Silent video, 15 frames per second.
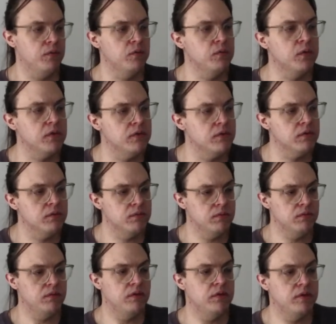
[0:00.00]
Well,
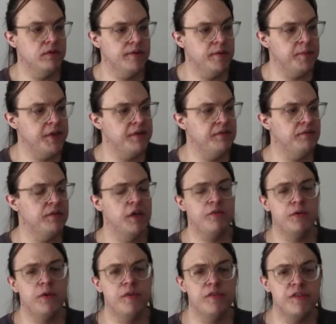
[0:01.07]
I mean, if
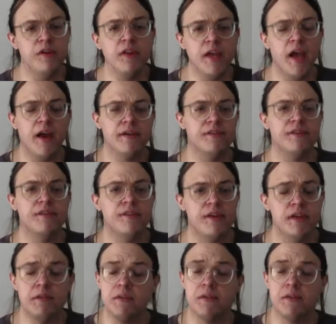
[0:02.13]
you have celiac disease,